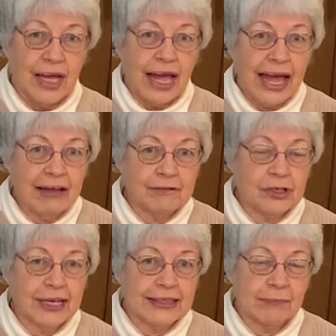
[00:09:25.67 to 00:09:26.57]
after
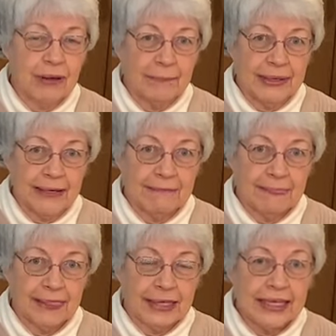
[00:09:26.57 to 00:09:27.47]
you get the puppy
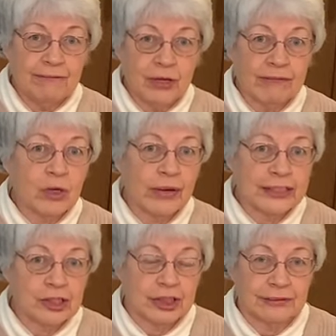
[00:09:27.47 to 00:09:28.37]
if you have a
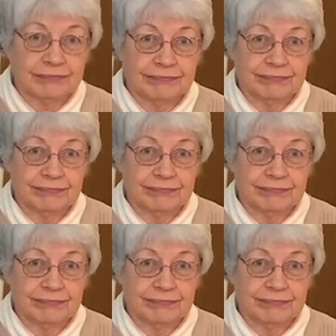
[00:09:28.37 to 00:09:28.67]
question?